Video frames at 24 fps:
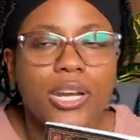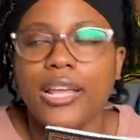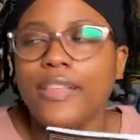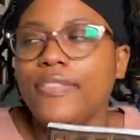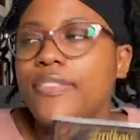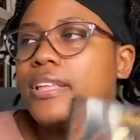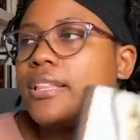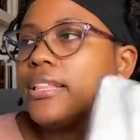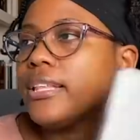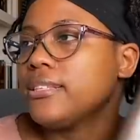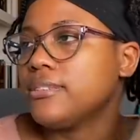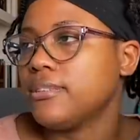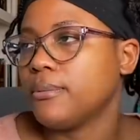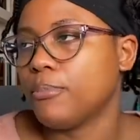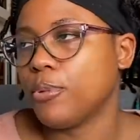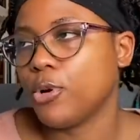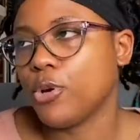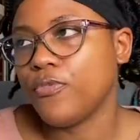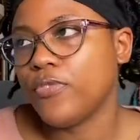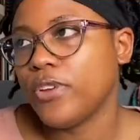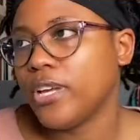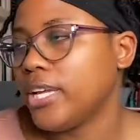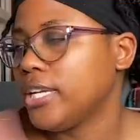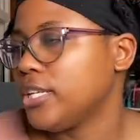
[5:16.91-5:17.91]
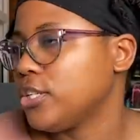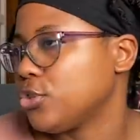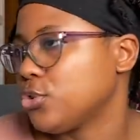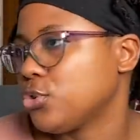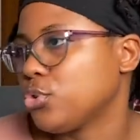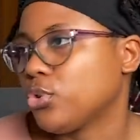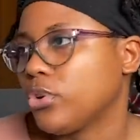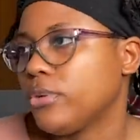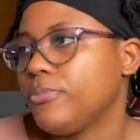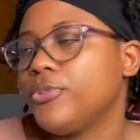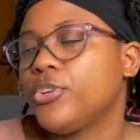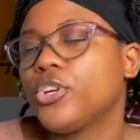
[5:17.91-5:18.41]
I think that's a perfect
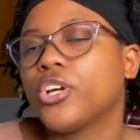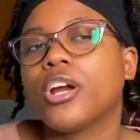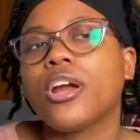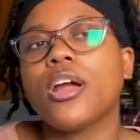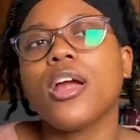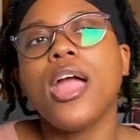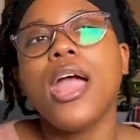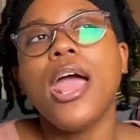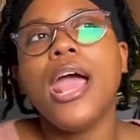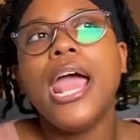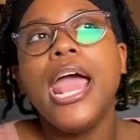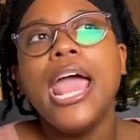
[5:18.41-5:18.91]
descriptor.